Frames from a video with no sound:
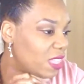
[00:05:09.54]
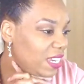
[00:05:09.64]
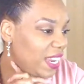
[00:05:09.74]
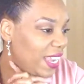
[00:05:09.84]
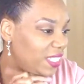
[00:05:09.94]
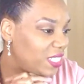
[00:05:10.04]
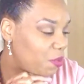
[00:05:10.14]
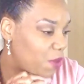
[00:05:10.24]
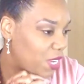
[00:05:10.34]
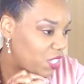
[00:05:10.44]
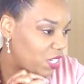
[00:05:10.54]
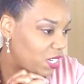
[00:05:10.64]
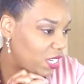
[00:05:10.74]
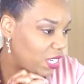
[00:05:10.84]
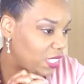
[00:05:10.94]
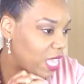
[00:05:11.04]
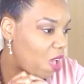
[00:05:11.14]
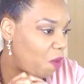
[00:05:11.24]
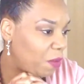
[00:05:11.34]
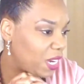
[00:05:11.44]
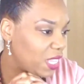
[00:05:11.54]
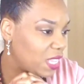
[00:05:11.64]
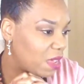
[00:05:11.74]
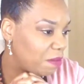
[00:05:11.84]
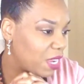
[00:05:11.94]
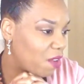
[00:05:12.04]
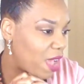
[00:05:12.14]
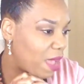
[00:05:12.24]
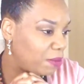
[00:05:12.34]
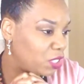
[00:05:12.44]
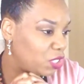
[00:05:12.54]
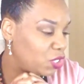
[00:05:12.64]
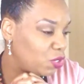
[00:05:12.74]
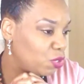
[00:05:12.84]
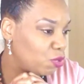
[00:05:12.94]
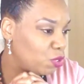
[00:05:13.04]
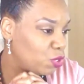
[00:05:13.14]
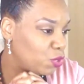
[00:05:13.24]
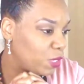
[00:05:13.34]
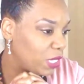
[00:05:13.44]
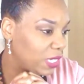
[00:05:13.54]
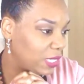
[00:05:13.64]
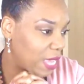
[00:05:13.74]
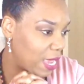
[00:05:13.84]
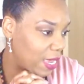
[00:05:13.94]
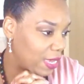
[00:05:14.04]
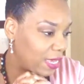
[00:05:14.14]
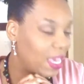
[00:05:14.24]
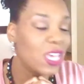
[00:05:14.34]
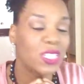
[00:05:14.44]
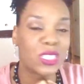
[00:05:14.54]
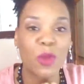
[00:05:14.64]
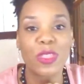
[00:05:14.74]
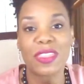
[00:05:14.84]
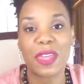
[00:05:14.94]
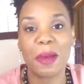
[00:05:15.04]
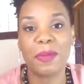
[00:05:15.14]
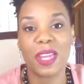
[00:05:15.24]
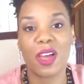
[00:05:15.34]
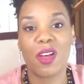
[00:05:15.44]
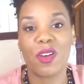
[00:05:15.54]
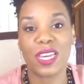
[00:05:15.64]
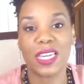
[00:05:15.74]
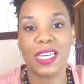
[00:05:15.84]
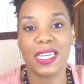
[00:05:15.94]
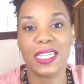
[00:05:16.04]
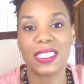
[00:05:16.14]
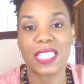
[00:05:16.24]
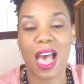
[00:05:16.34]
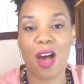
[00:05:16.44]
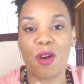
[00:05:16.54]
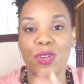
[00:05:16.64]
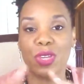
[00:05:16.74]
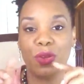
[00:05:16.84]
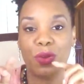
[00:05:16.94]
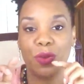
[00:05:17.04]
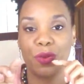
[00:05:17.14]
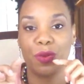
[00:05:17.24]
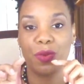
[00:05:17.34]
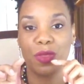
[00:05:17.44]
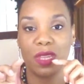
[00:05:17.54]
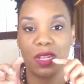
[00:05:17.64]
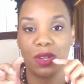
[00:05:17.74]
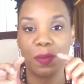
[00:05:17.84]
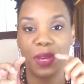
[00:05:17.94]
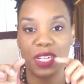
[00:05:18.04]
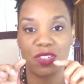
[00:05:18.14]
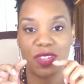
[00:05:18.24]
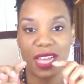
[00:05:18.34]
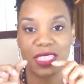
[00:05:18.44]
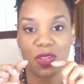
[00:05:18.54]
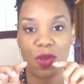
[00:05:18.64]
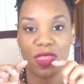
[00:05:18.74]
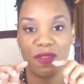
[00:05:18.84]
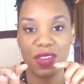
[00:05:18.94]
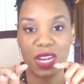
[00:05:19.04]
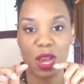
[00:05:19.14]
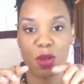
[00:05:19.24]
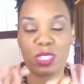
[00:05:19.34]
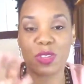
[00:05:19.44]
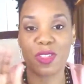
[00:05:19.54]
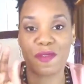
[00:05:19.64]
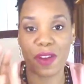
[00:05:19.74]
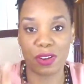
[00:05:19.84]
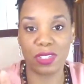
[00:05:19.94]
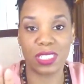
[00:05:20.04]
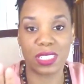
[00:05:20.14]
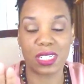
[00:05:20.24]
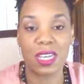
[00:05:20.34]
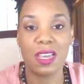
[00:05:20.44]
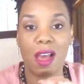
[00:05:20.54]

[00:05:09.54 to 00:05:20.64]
the next question is, how many thumbnail options do you usually take? So the thumbnail is the little picture that's on the video. So the first